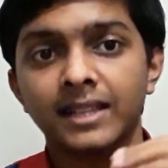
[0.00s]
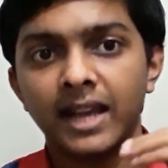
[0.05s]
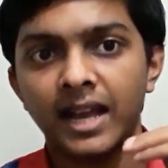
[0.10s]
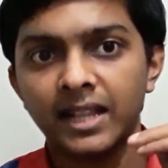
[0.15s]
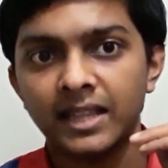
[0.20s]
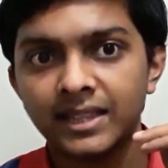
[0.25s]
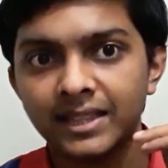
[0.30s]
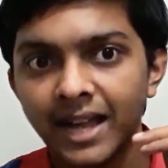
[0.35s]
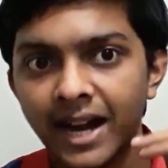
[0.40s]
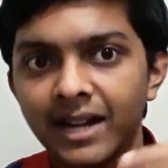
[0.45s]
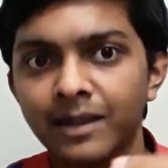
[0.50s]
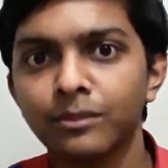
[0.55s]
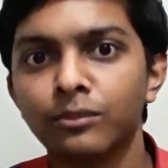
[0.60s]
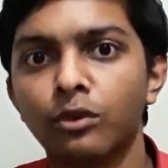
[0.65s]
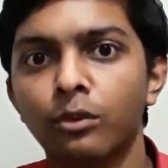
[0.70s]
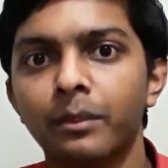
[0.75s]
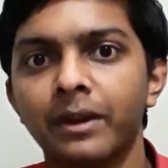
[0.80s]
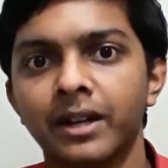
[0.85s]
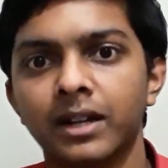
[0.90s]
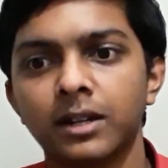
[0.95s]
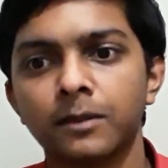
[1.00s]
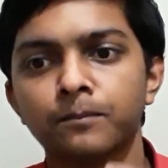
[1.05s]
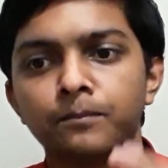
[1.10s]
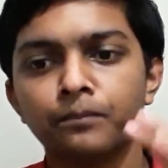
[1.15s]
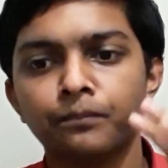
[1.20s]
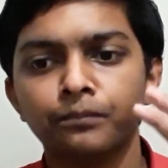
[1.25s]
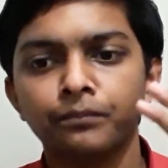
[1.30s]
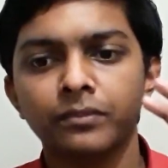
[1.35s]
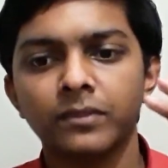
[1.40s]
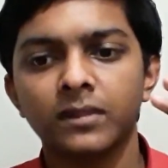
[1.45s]
at that moment
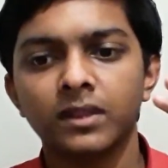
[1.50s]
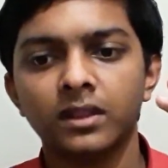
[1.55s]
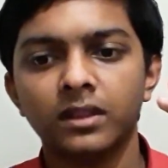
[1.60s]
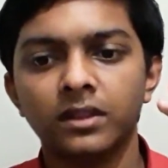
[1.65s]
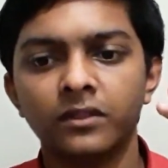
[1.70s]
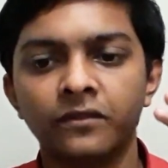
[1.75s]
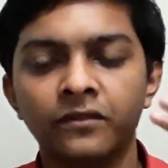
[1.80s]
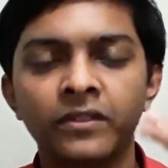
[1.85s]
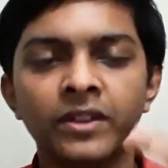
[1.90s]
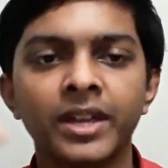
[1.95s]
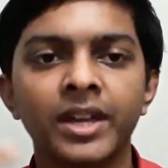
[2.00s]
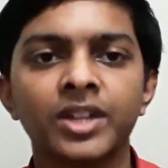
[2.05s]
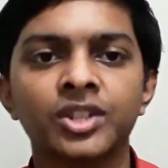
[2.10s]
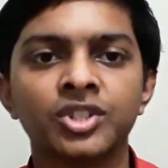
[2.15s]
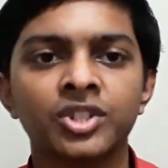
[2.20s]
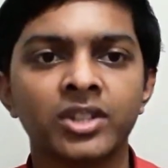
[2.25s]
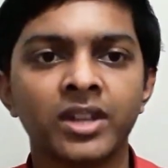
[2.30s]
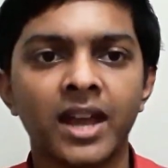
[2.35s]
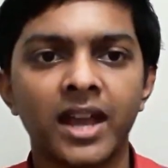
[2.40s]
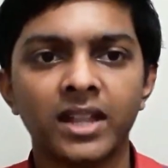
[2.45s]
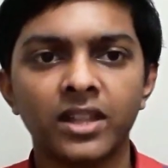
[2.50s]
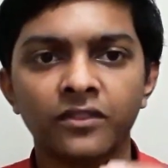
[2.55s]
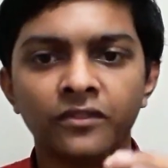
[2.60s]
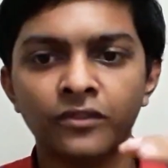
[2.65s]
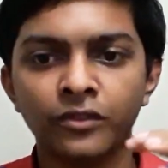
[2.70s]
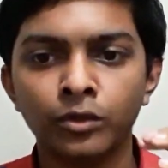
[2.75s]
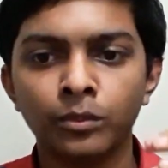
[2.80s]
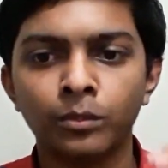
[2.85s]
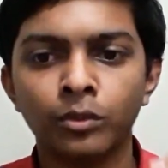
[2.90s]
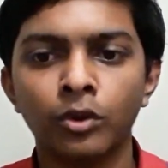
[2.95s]
the VH and the
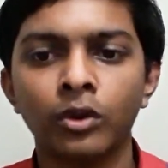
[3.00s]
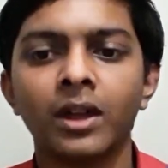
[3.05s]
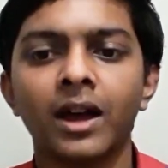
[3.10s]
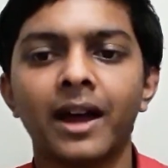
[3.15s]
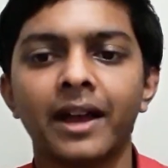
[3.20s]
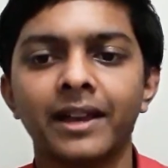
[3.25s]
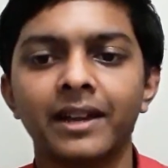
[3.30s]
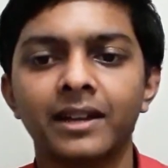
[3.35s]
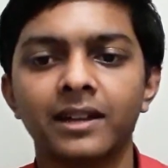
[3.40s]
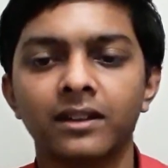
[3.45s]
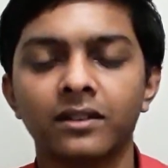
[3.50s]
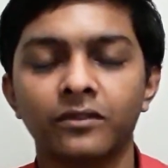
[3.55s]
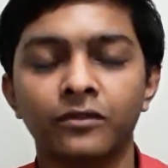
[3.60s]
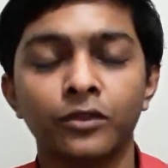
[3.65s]
viewport height,